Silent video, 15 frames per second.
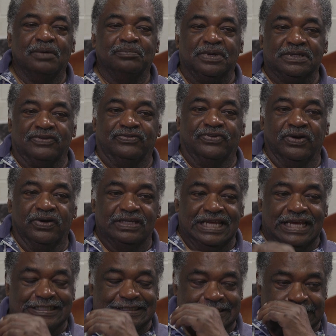But the very
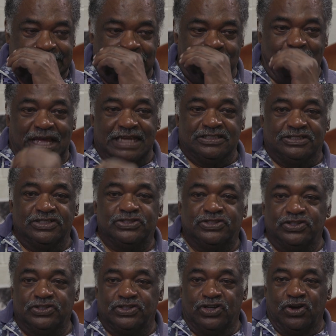next year, my
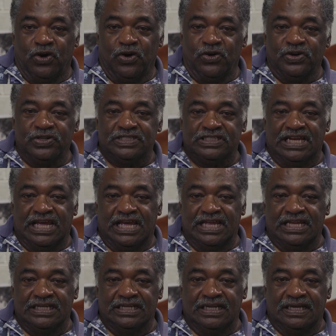sister Doris
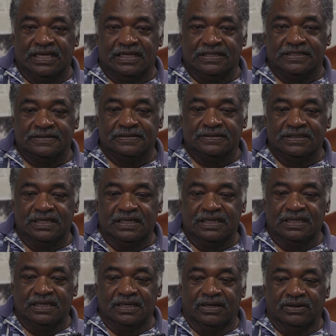and
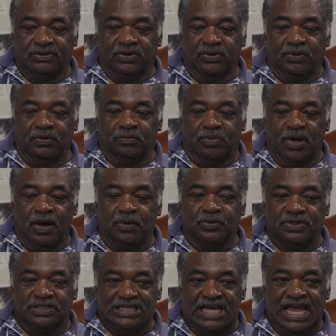a girl,
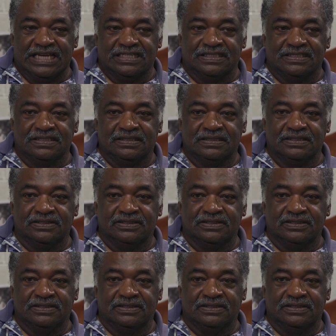Barbara Jackson,